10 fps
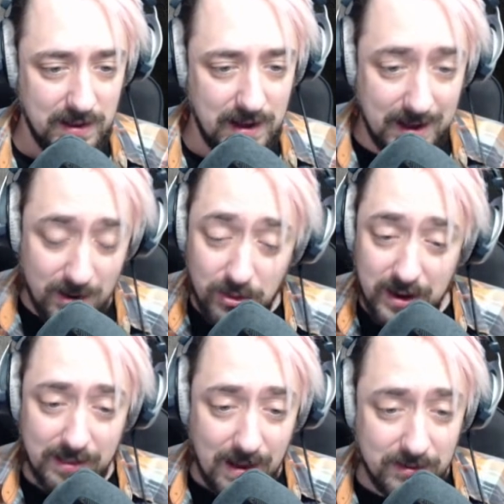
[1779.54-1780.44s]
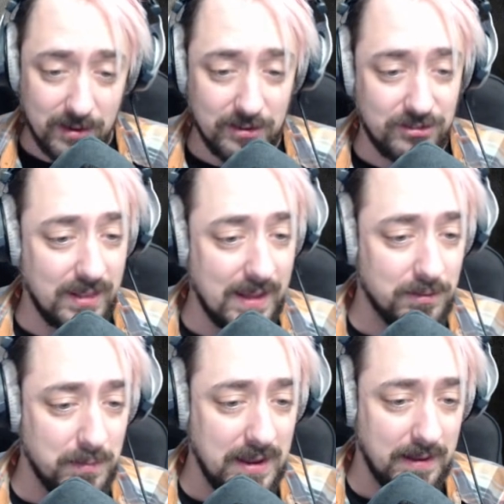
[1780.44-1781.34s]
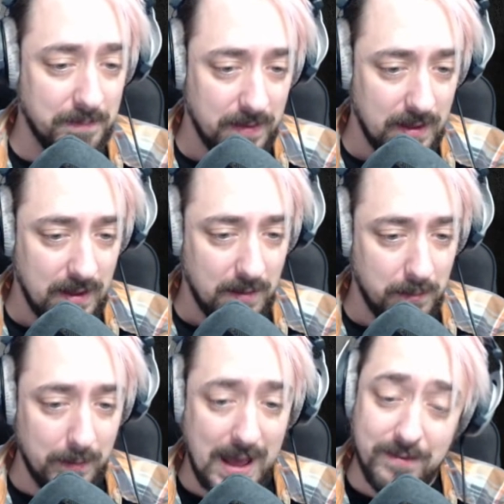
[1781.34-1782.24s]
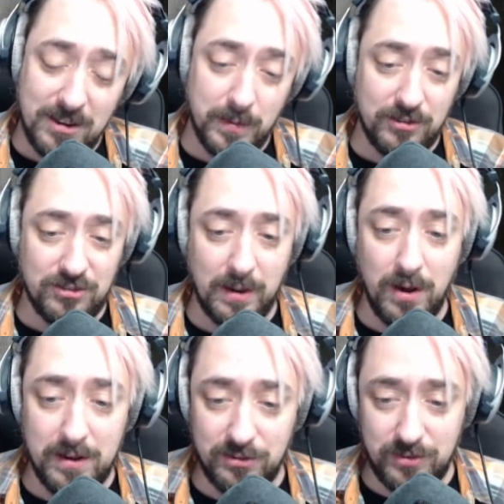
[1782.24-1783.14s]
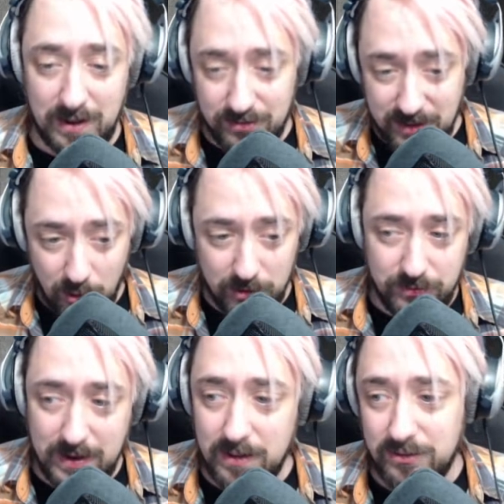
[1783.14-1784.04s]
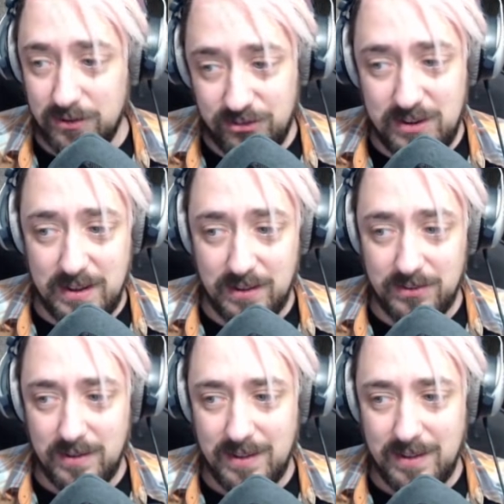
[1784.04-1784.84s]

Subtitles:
I know that I love her and she loves me, but I'm having as much trouble understanding Sayori's feelings as she is.